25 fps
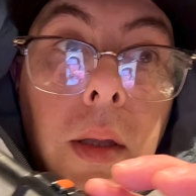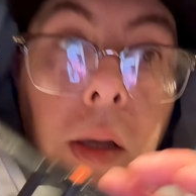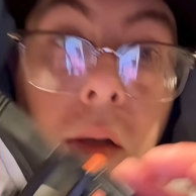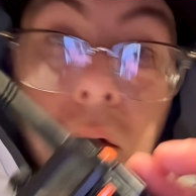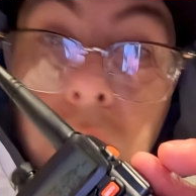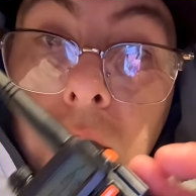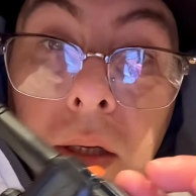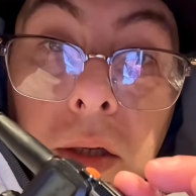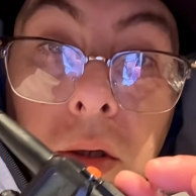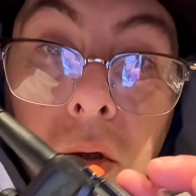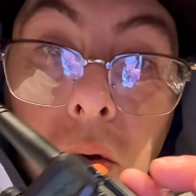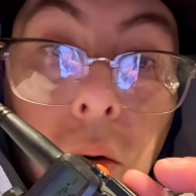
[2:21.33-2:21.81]

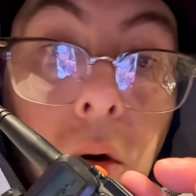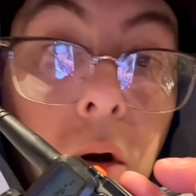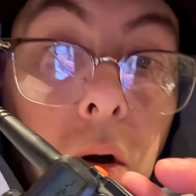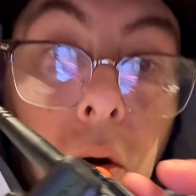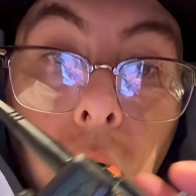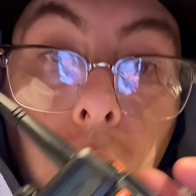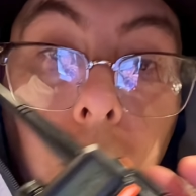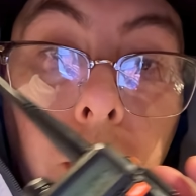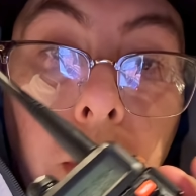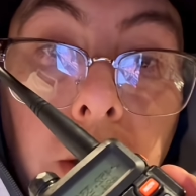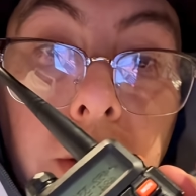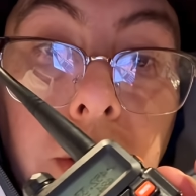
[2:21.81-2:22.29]
He'll teach you a
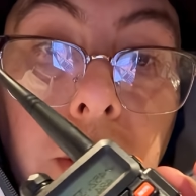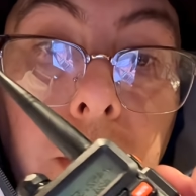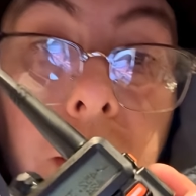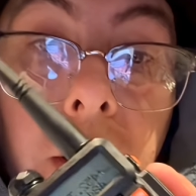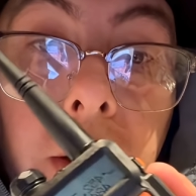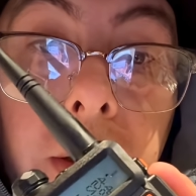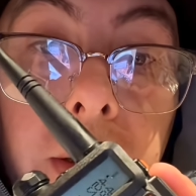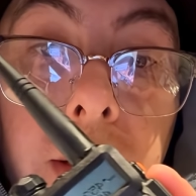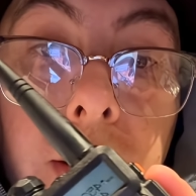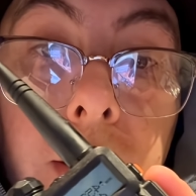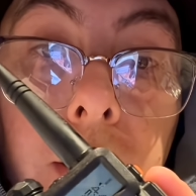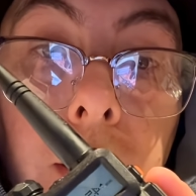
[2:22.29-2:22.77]
whole bunch
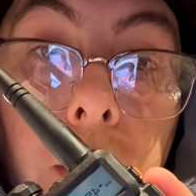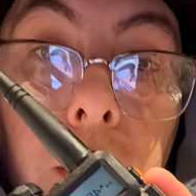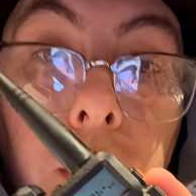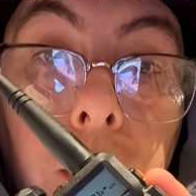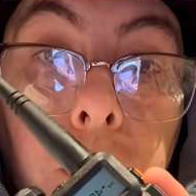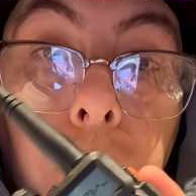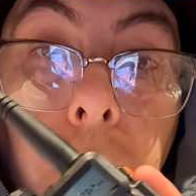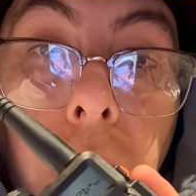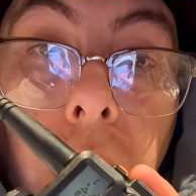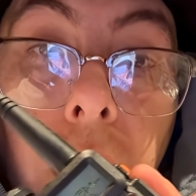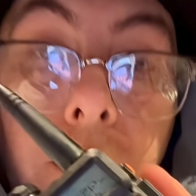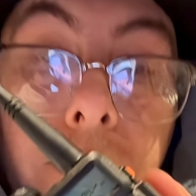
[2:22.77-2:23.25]
about these
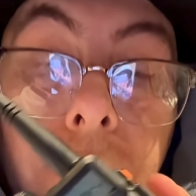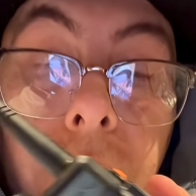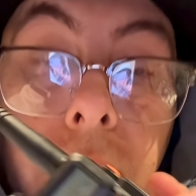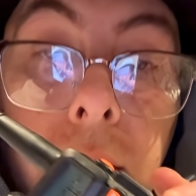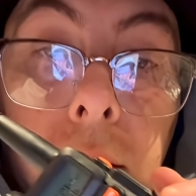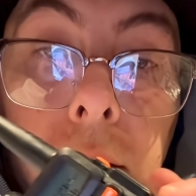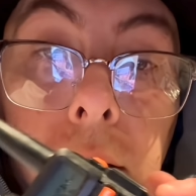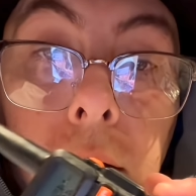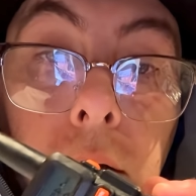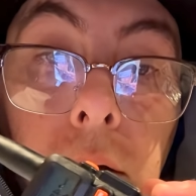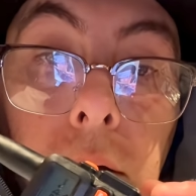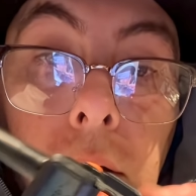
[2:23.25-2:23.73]
little
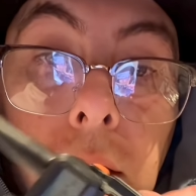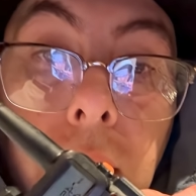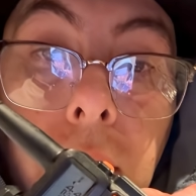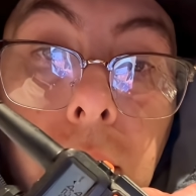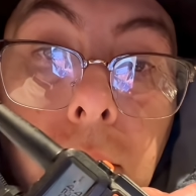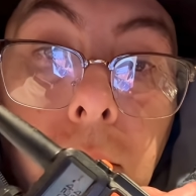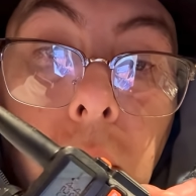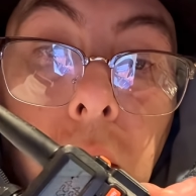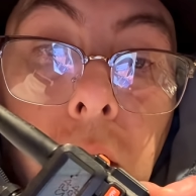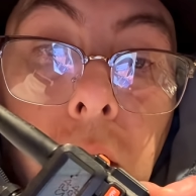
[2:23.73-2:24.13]
Baofeng little hand